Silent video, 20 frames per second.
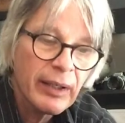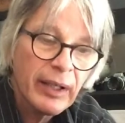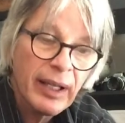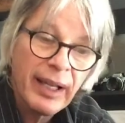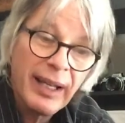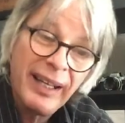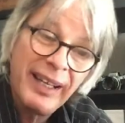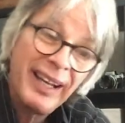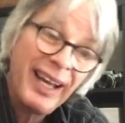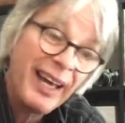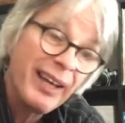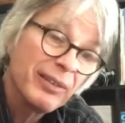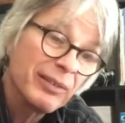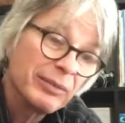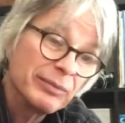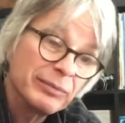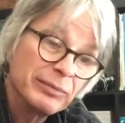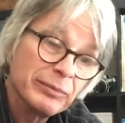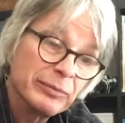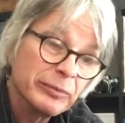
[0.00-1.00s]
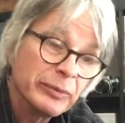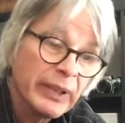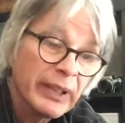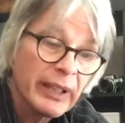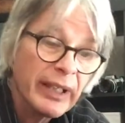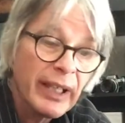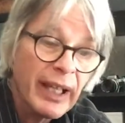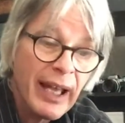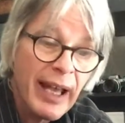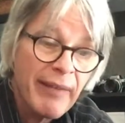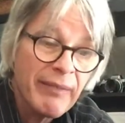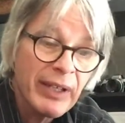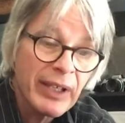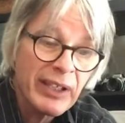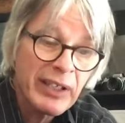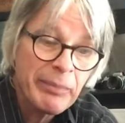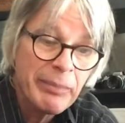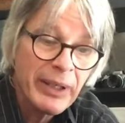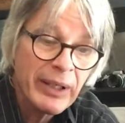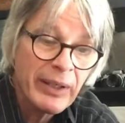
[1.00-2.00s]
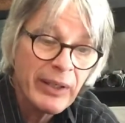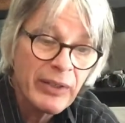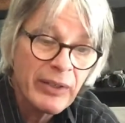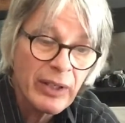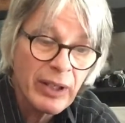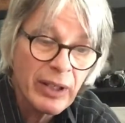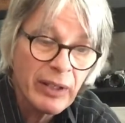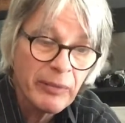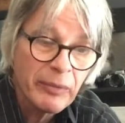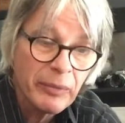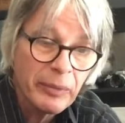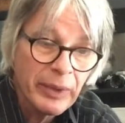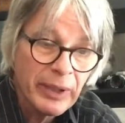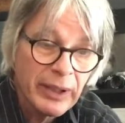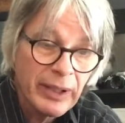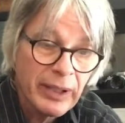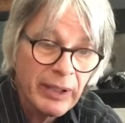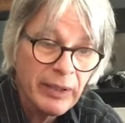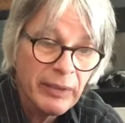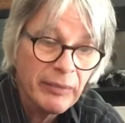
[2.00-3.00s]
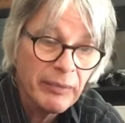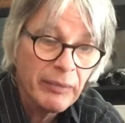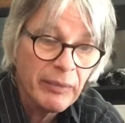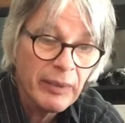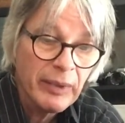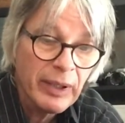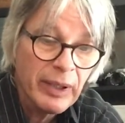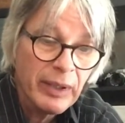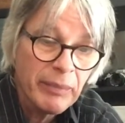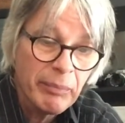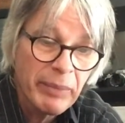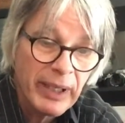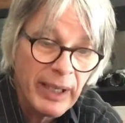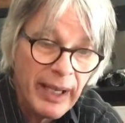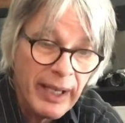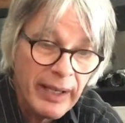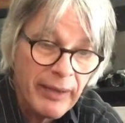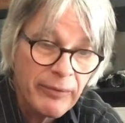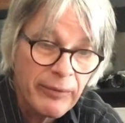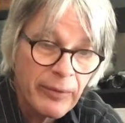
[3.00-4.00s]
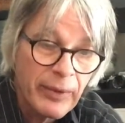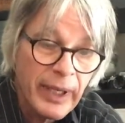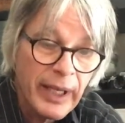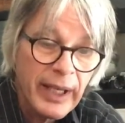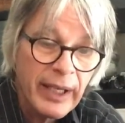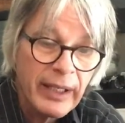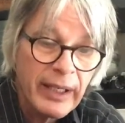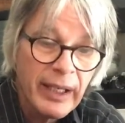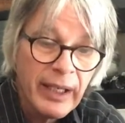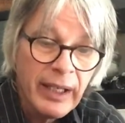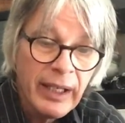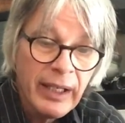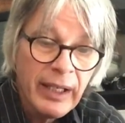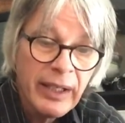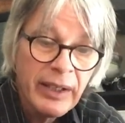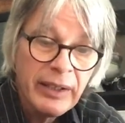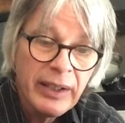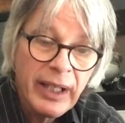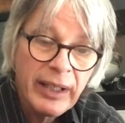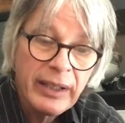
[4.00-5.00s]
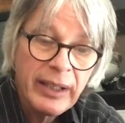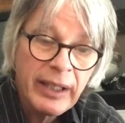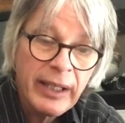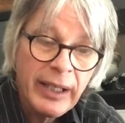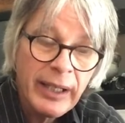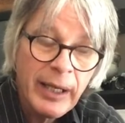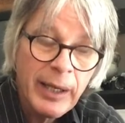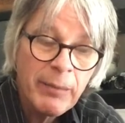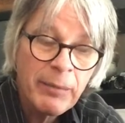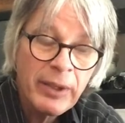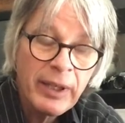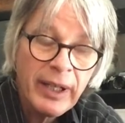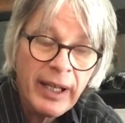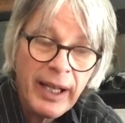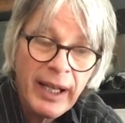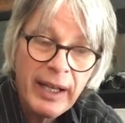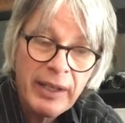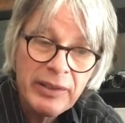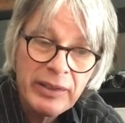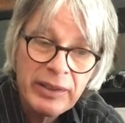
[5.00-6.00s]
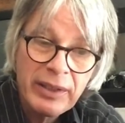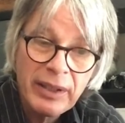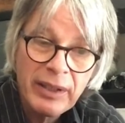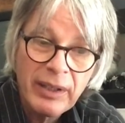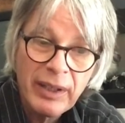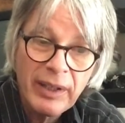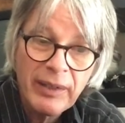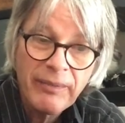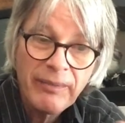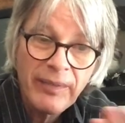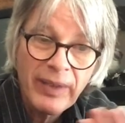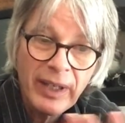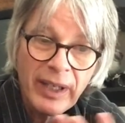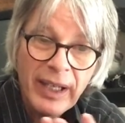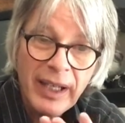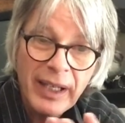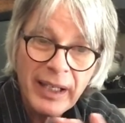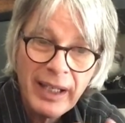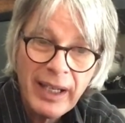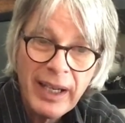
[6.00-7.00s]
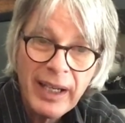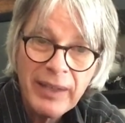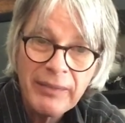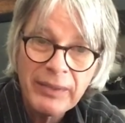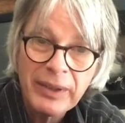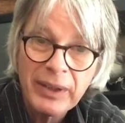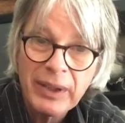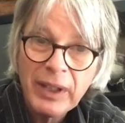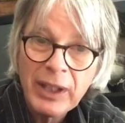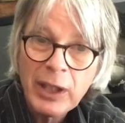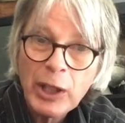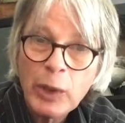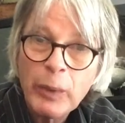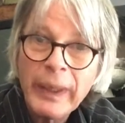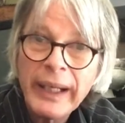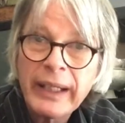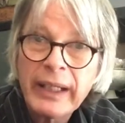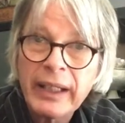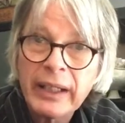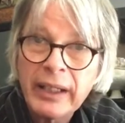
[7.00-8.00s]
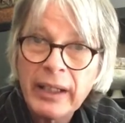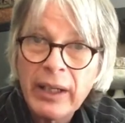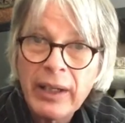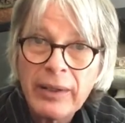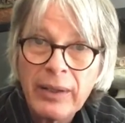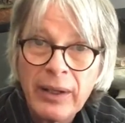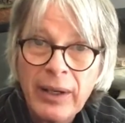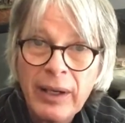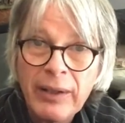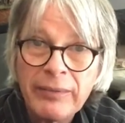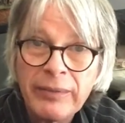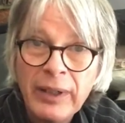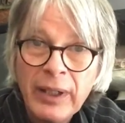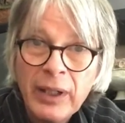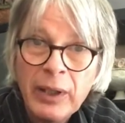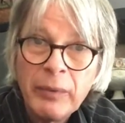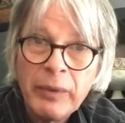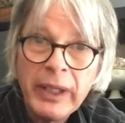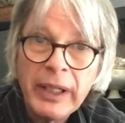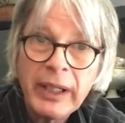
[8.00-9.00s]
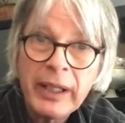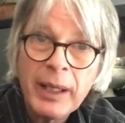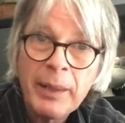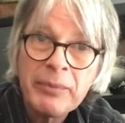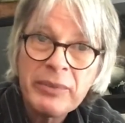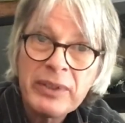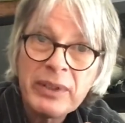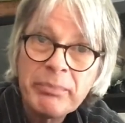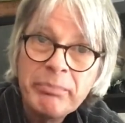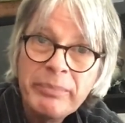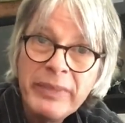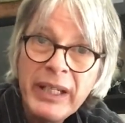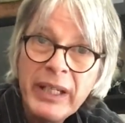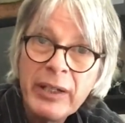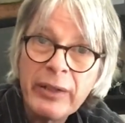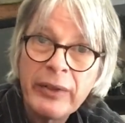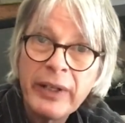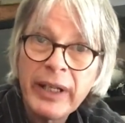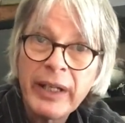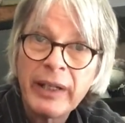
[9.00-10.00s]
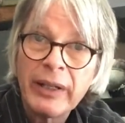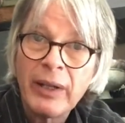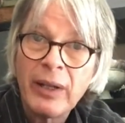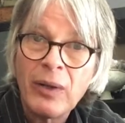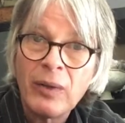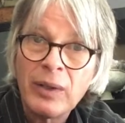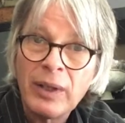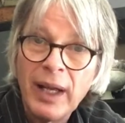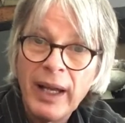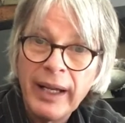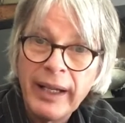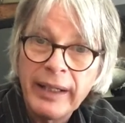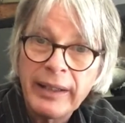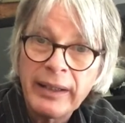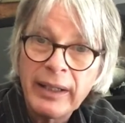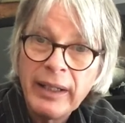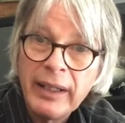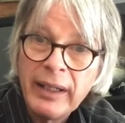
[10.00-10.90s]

and I don't really have the experience with it, but I have read, is that the camera has a kind of a quick cutoff when it comes to metering in low light,